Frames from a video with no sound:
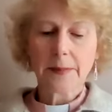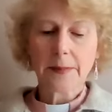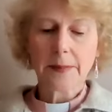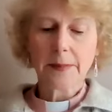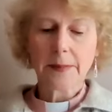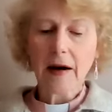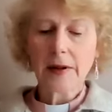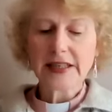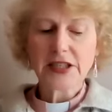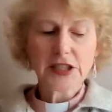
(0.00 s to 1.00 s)
It is a
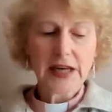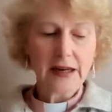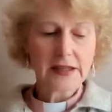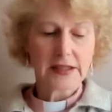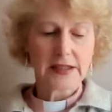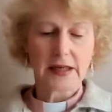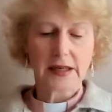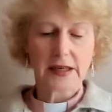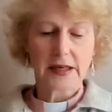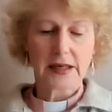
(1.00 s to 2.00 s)
parable which
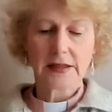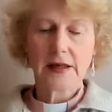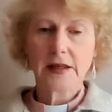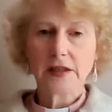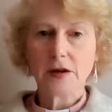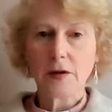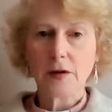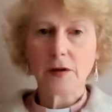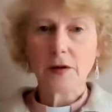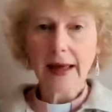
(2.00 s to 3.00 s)
challenges us
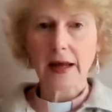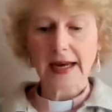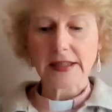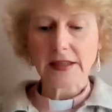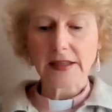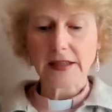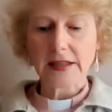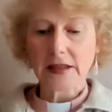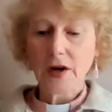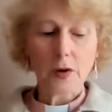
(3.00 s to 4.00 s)
to
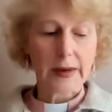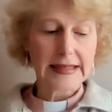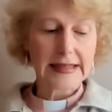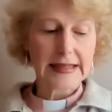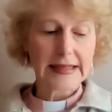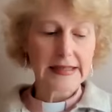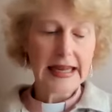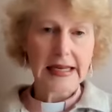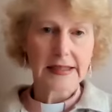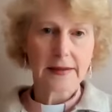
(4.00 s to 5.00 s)
recognize who
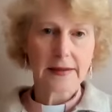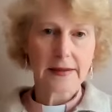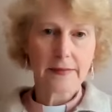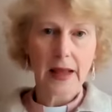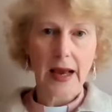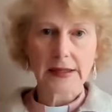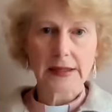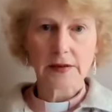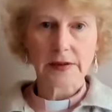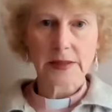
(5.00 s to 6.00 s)
is in need
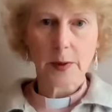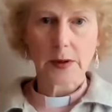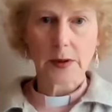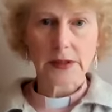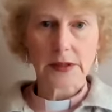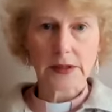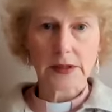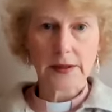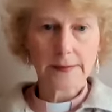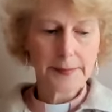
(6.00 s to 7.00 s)
and to
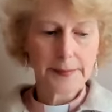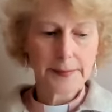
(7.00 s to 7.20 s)
respond.